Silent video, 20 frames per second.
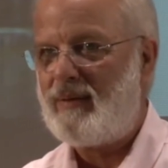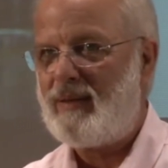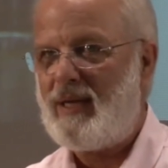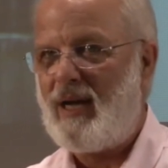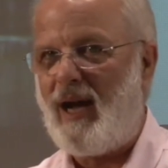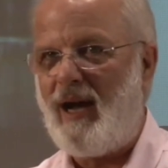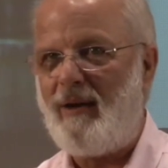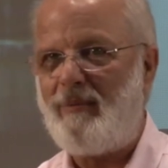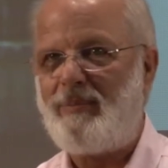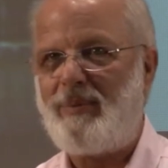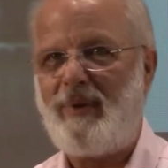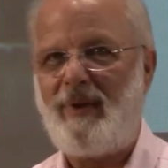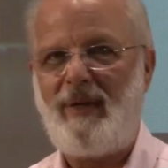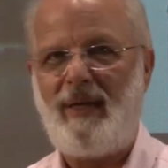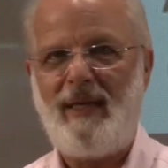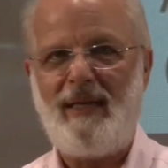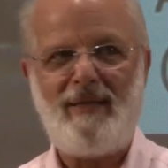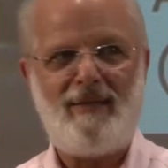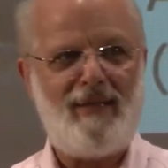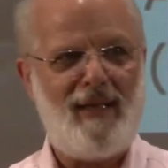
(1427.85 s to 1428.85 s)

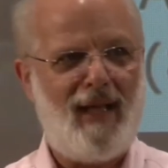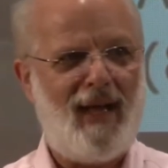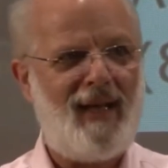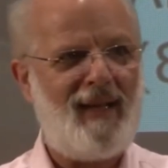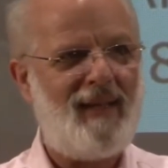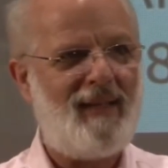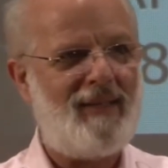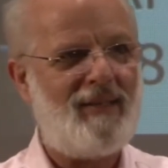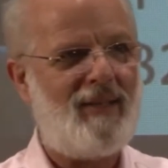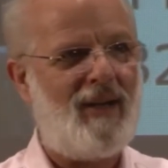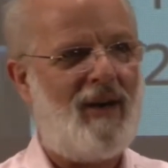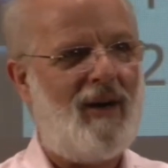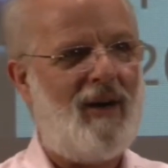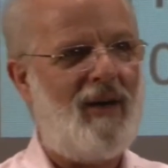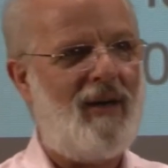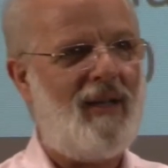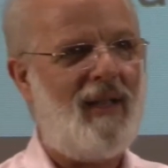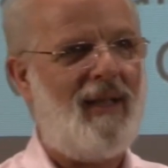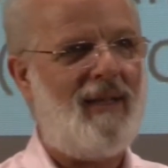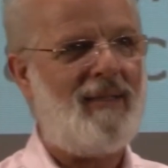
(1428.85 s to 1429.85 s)
Copper is not as
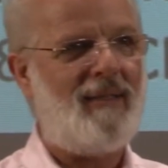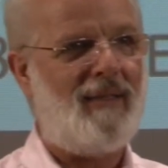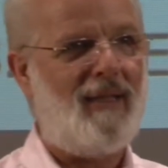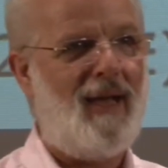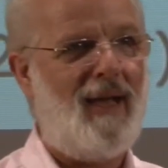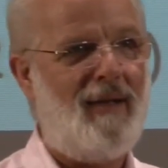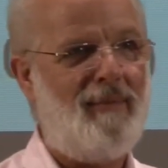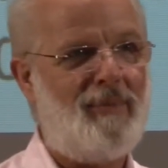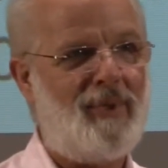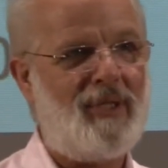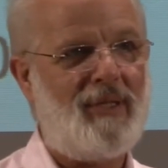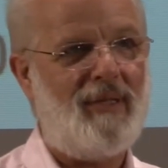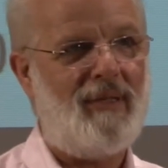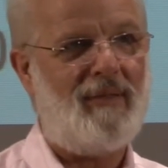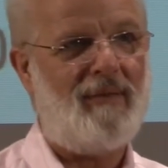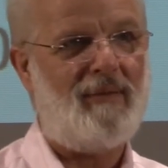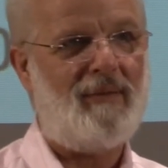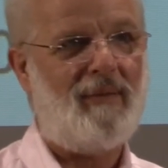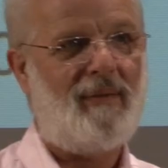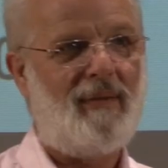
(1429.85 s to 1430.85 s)
hard as limestone.
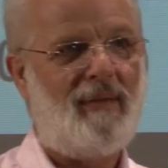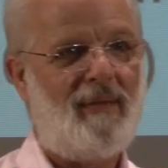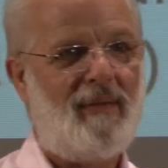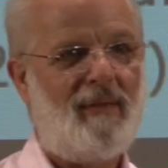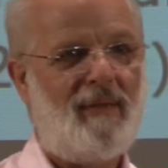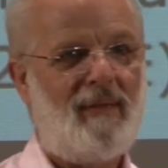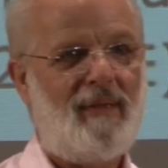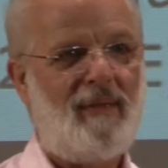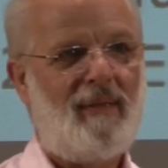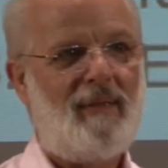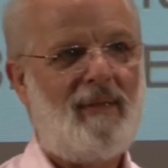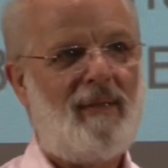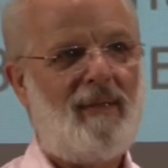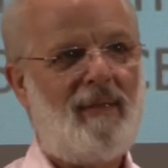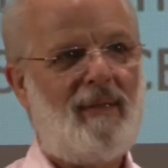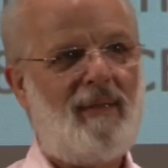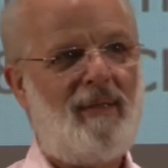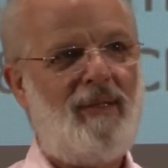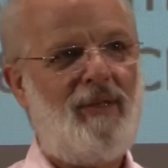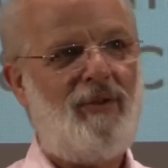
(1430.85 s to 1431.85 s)

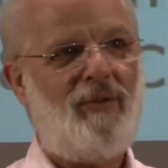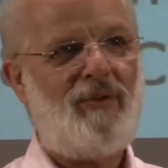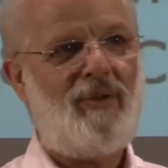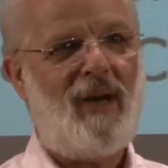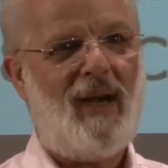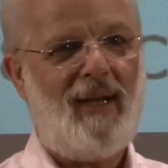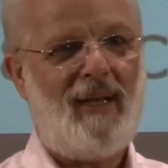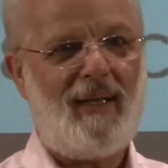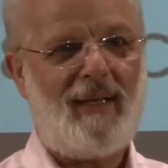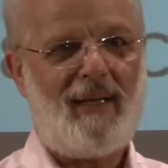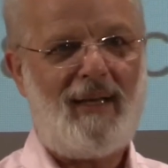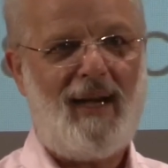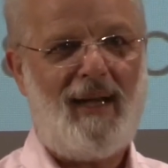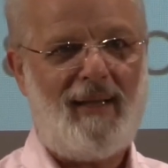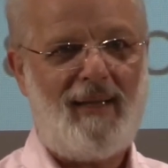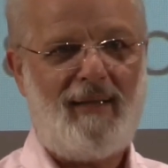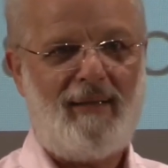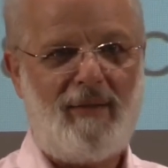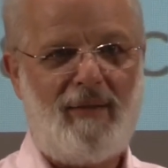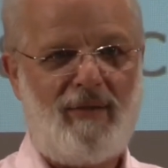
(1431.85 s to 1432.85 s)
You try
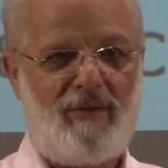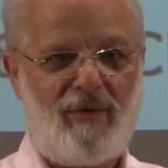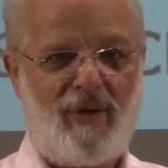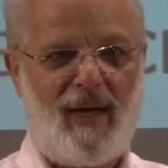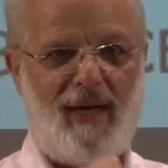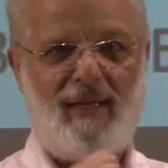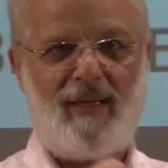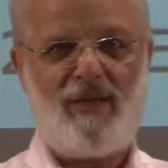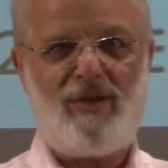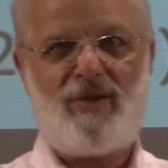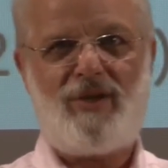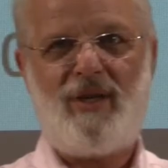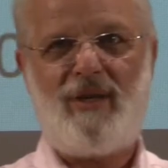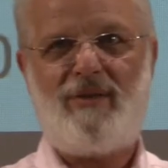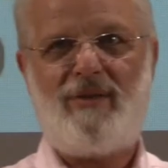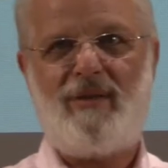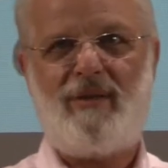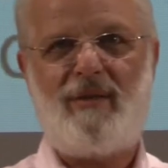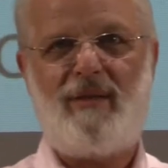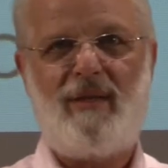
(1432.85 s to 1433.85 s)
to
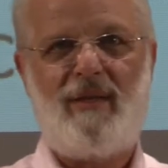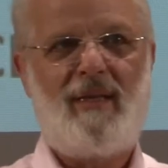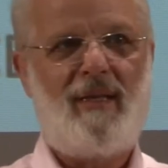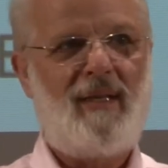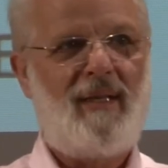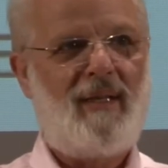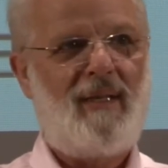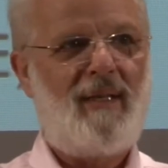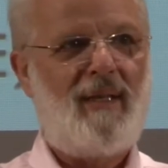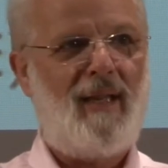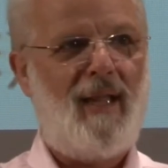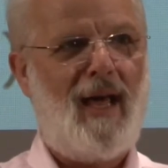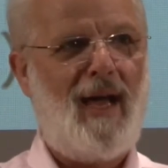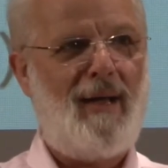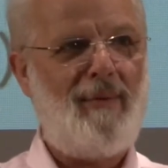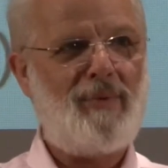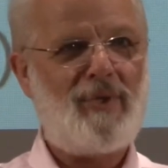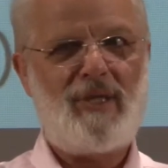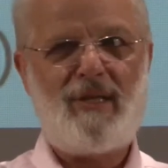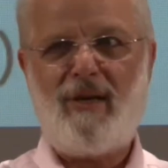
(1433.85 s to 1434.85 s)
chisel
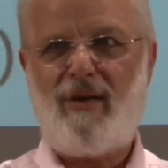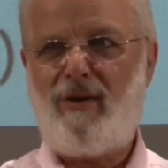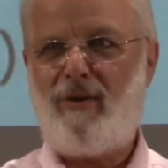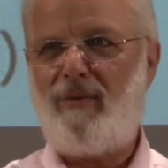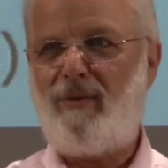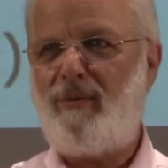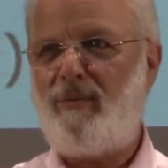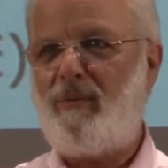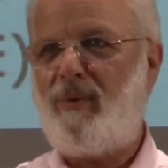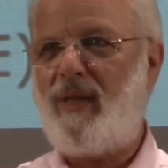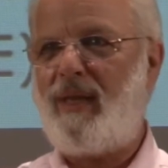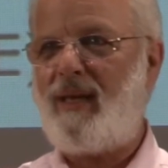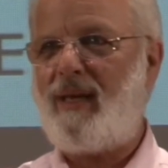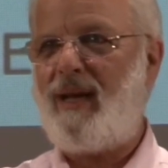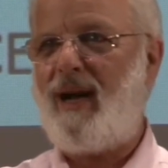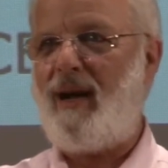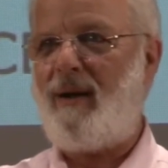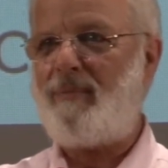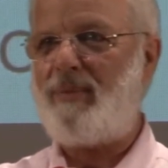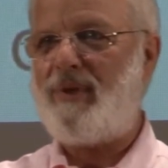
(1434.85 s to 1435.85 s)
limestone with a
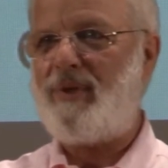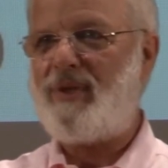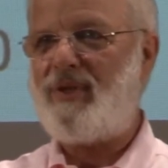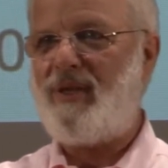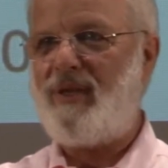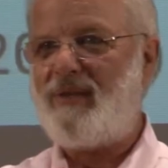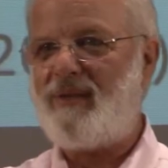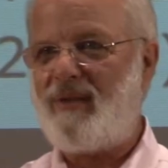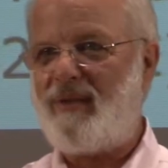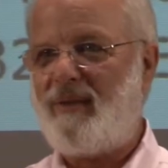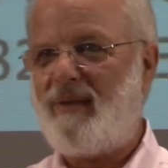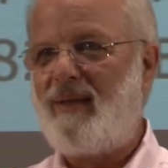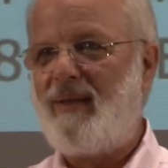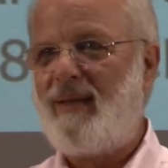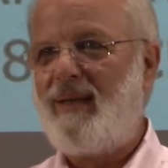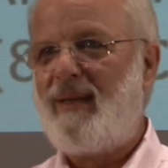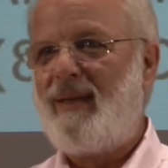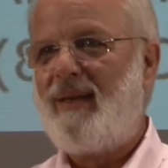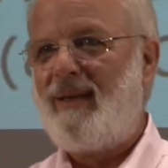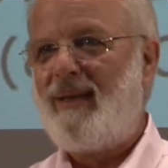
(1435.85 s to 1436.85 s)
copper chisel,
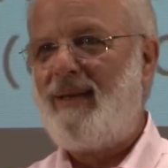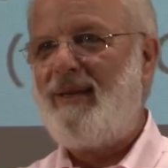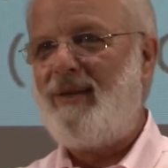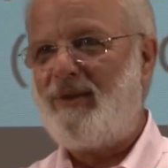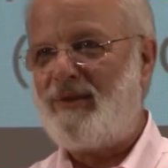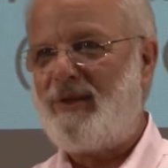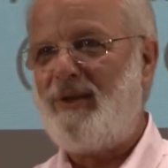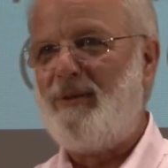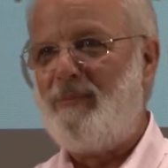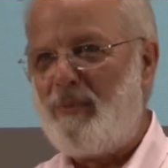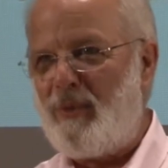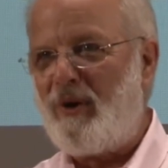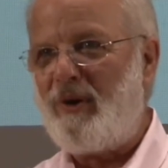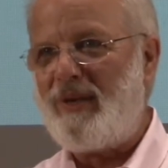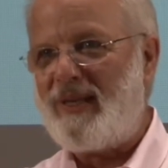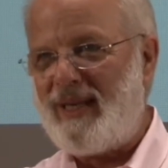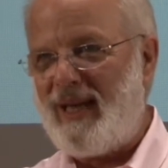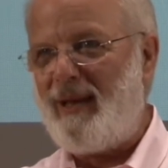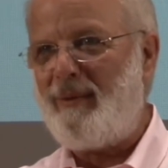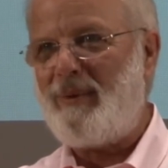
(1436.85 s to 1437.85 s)
you'll do more
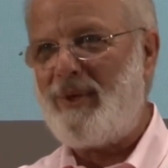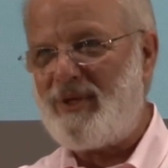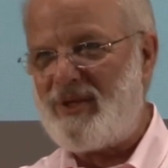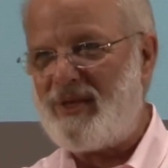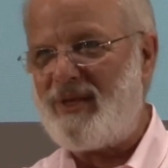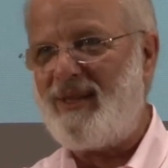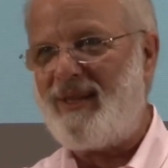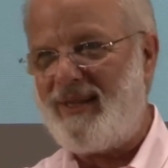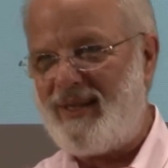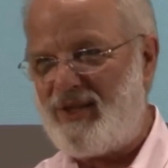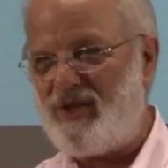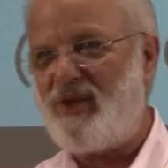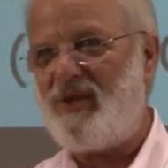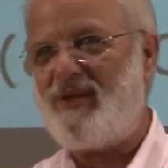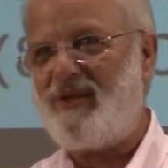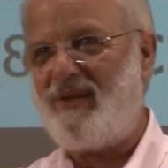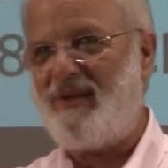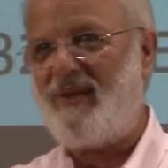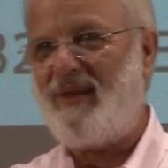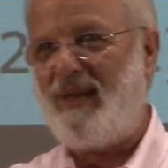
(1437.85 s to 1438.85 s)
damage to the
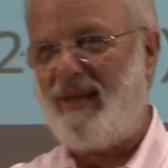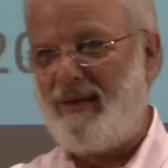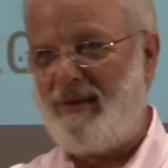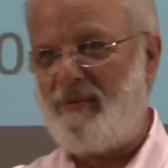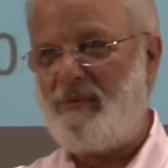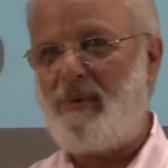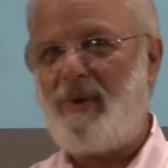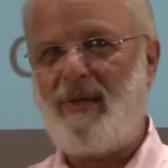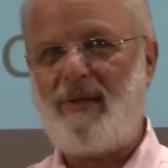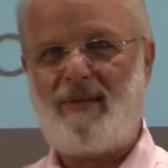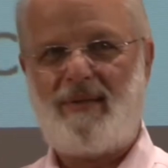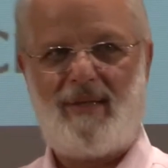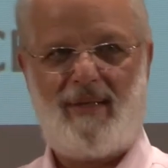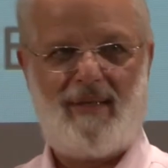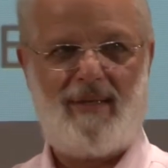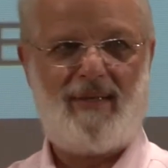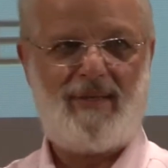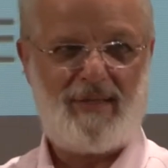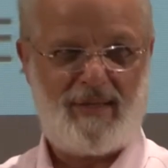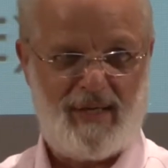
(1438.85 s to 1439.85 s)
chisel than you will to
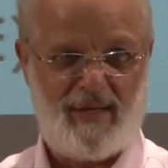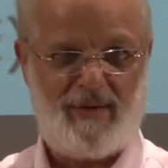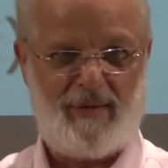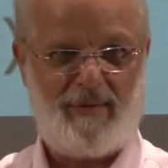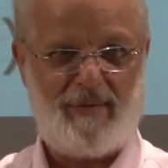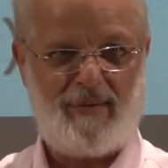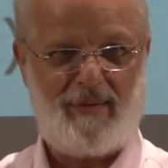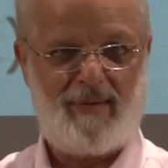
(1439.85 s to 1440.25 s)
the stone.